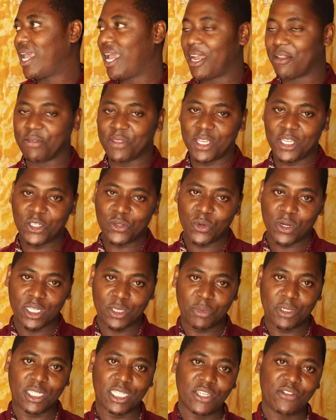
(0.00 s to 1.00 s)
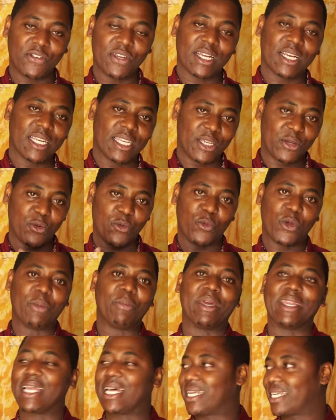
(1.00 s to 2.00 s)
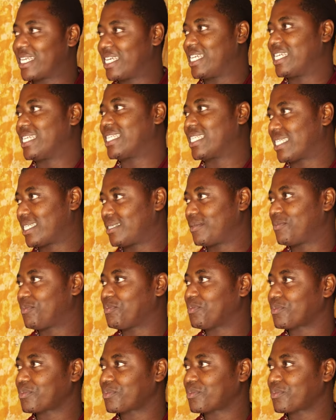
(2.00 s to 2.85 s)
And these were specifically women and kids.